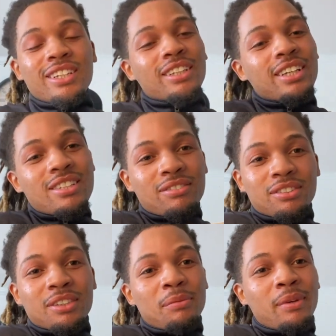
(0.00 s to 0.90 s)
There's some
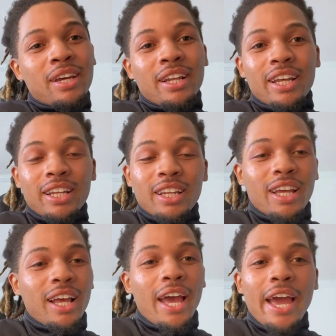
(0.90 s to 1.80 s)
shit, man, that
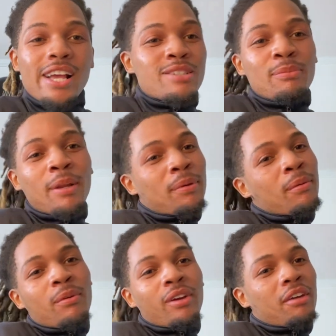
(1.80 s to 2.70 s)
ain't too many people
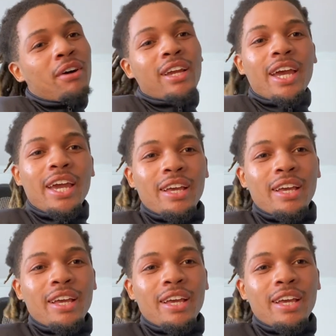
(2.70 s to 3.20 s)
gonna give out game.